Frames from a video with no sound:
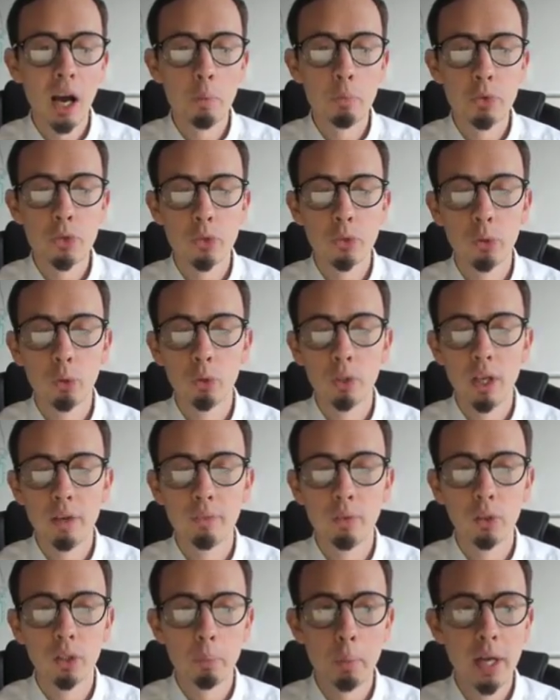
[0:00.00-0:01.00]
comes to
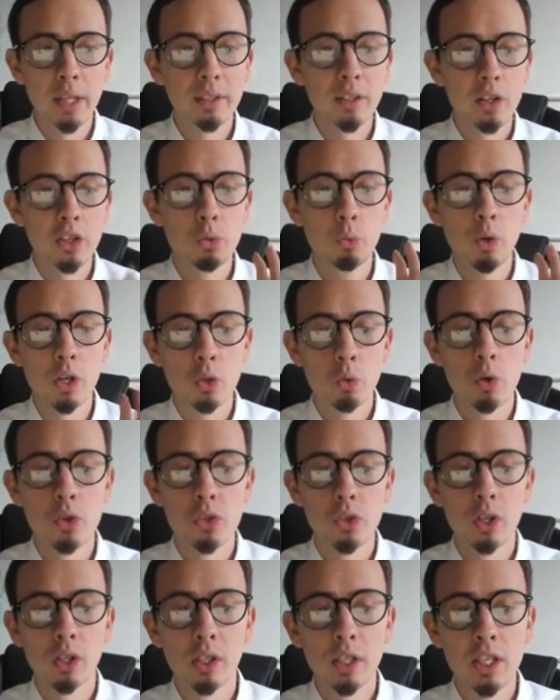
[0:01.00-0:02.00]
the fundamentals which
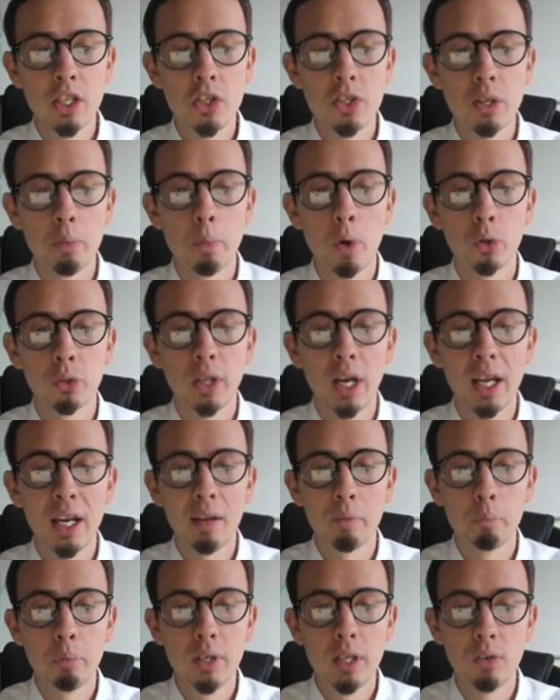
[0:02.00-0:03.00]
was released about
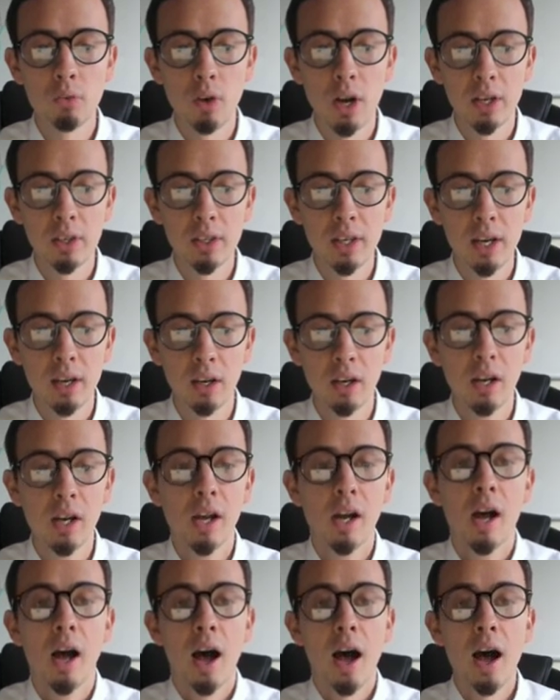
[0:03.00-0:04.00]
NFP right here.
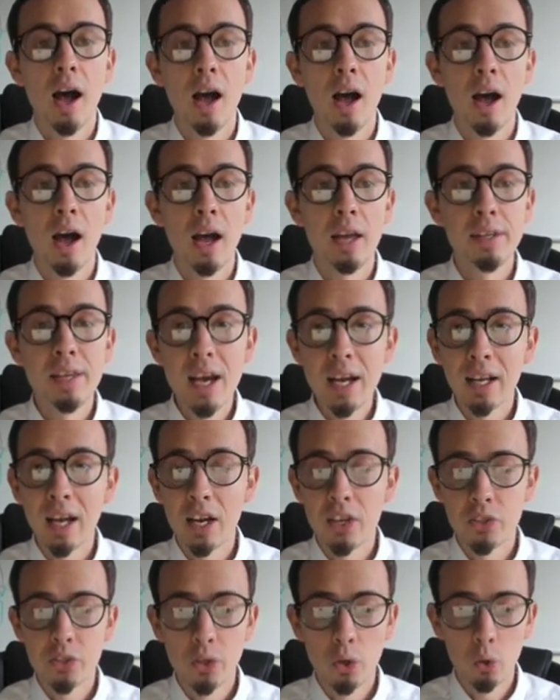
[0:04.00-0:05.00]
Uh, and yeah
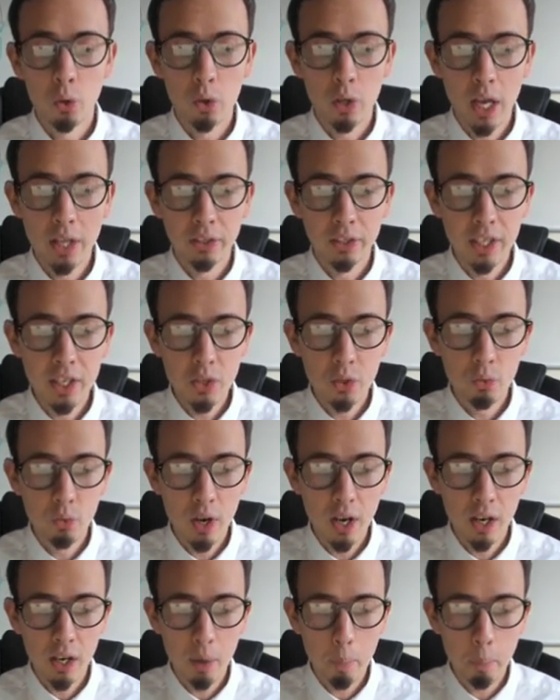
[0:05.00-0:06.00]
guys, so and these
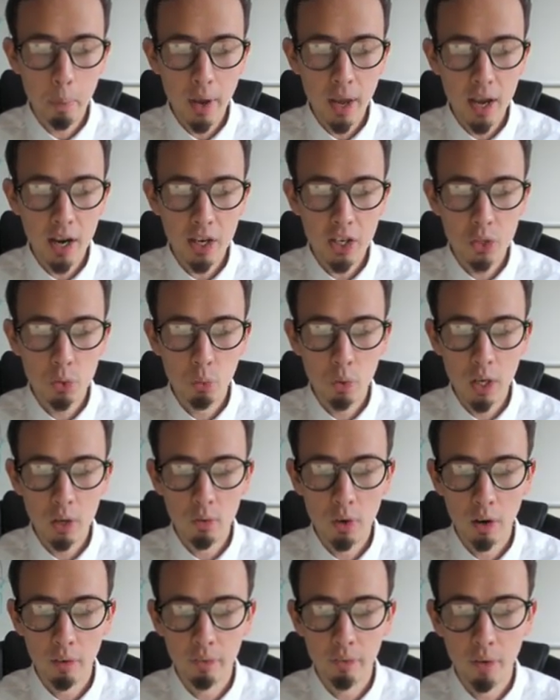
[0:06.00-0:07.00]
were the pairs we
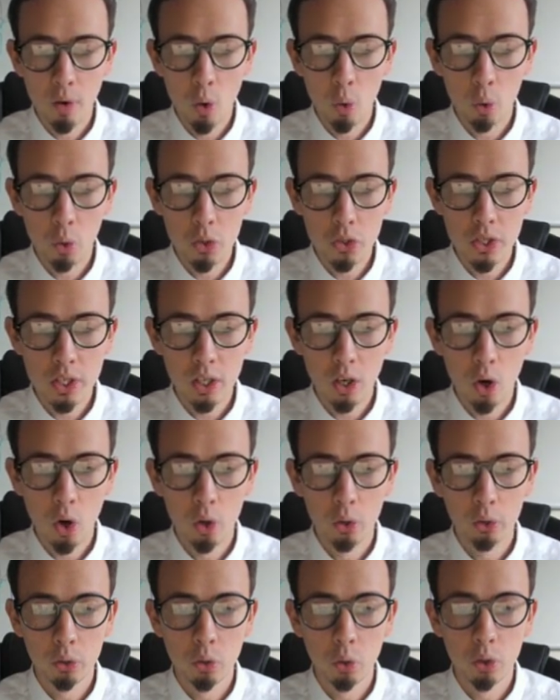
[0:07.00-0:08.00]
were focusing
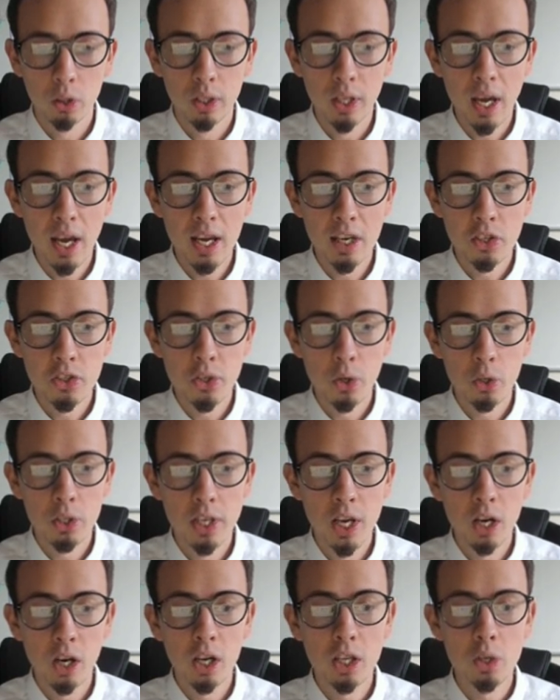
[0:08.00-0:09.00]
on today. So
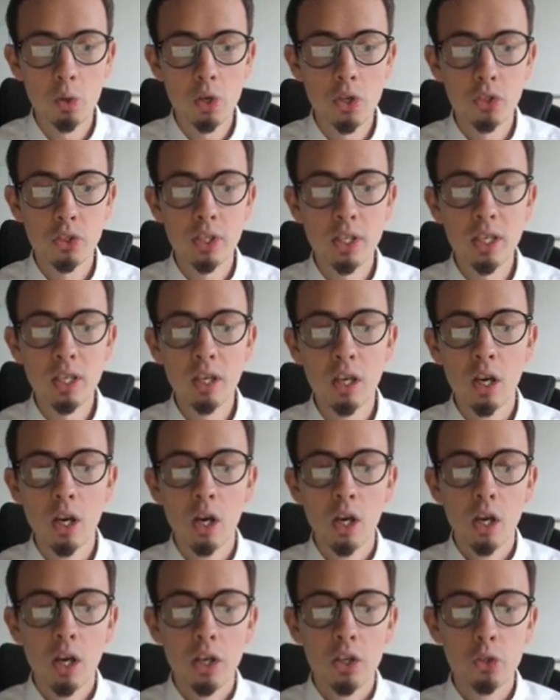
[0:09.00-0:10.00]
Euro USD,
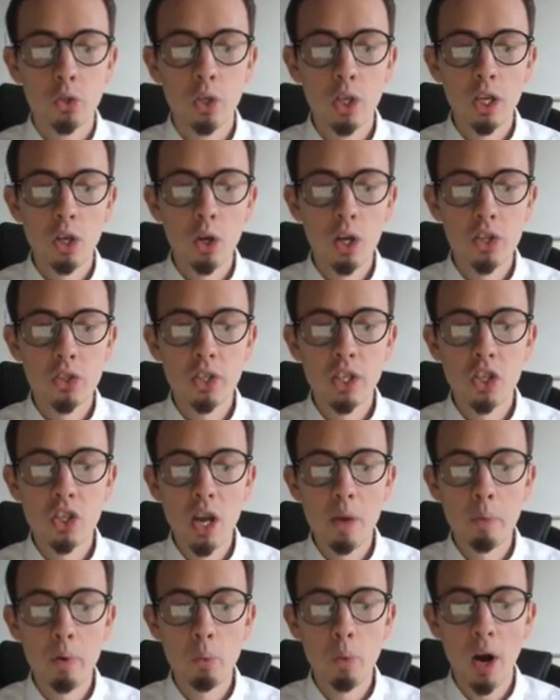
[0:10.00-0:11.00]
GUSD,
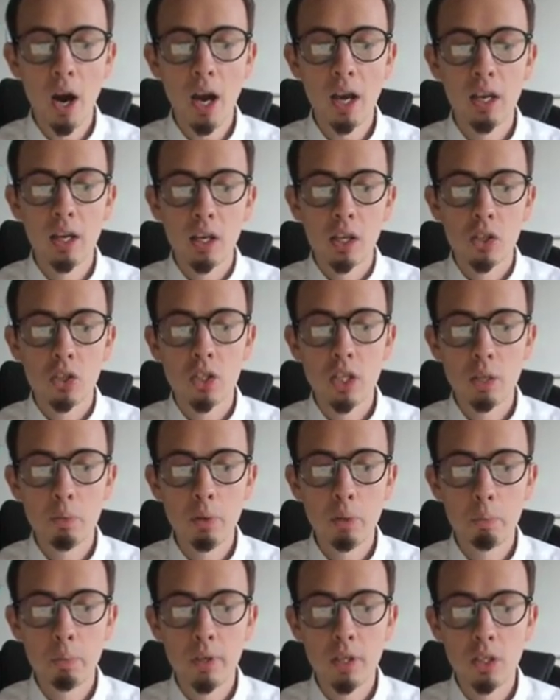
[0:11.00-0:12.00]
JPY,
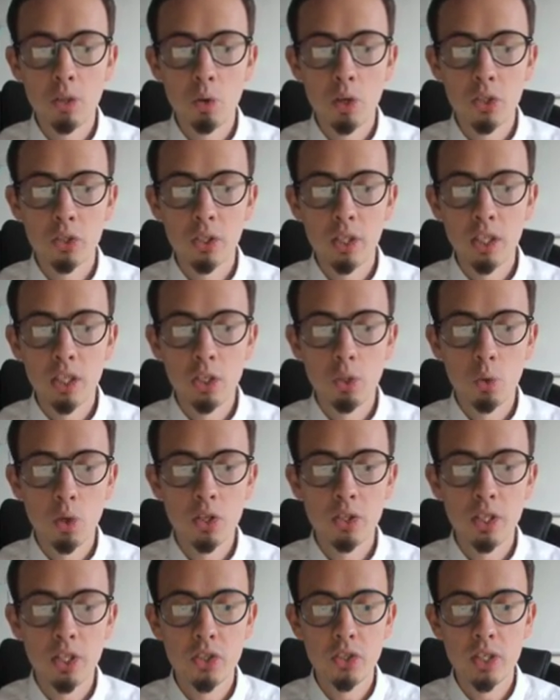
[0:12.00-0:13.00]
GBP, USD,
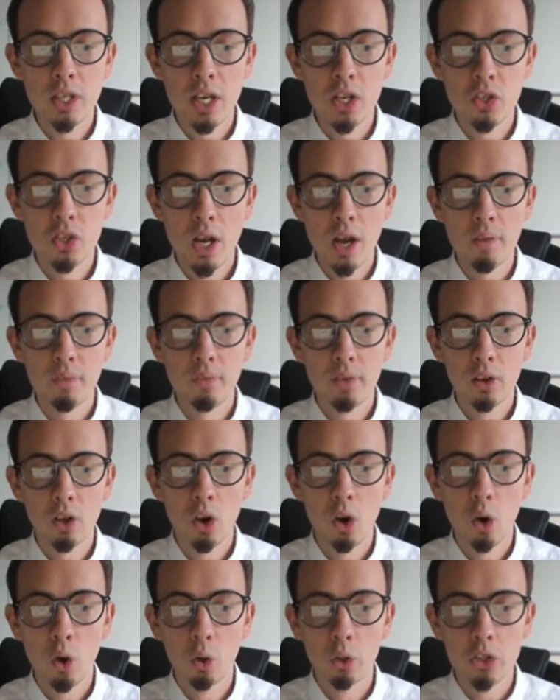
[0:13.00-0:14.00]
USD,
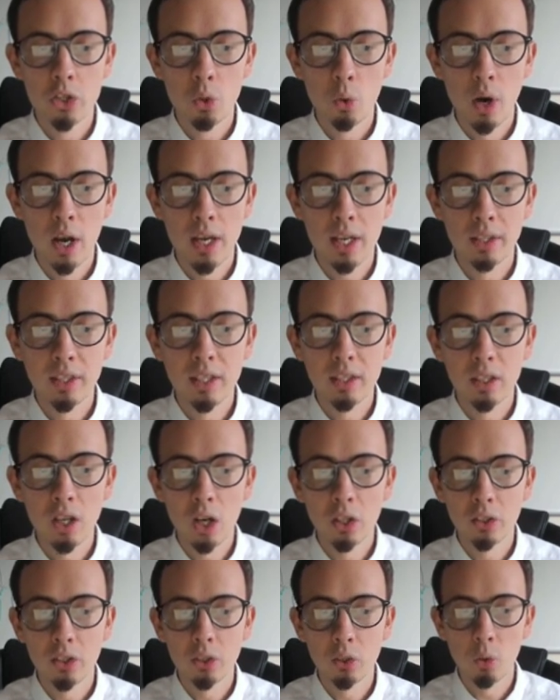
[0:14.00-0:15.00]
CHF, Gold. So I did
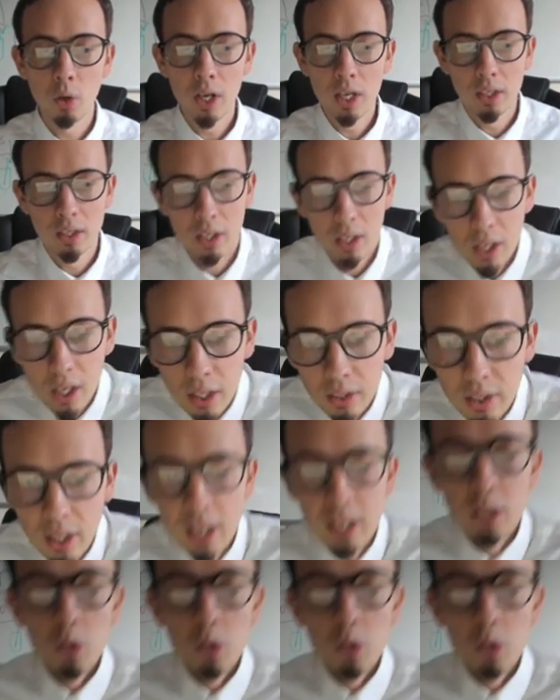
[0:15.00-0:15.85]
not trade the